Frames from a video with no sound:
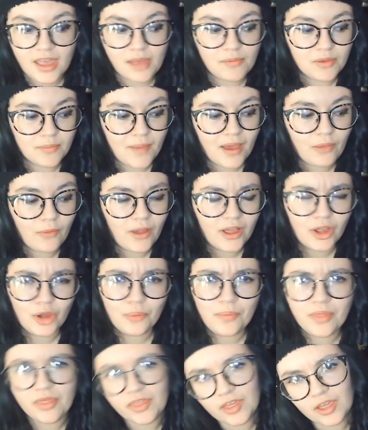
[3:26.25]
you might wake up
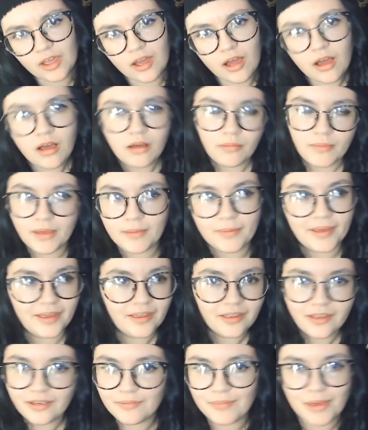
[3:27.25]
and think, oh, maybe
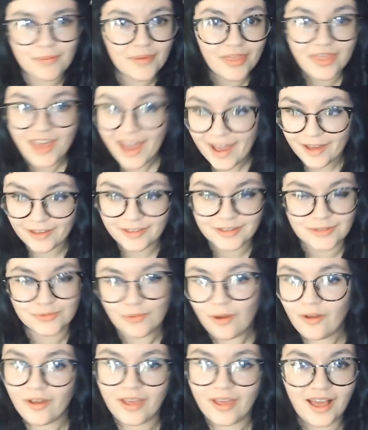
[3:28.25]
that is what
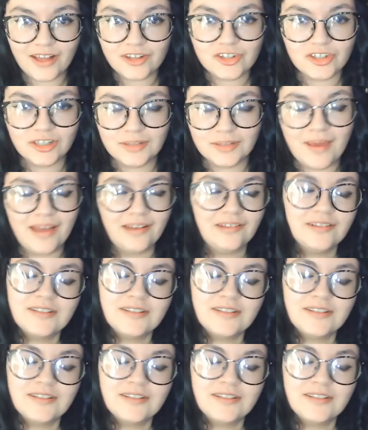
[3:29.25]
it actually meant.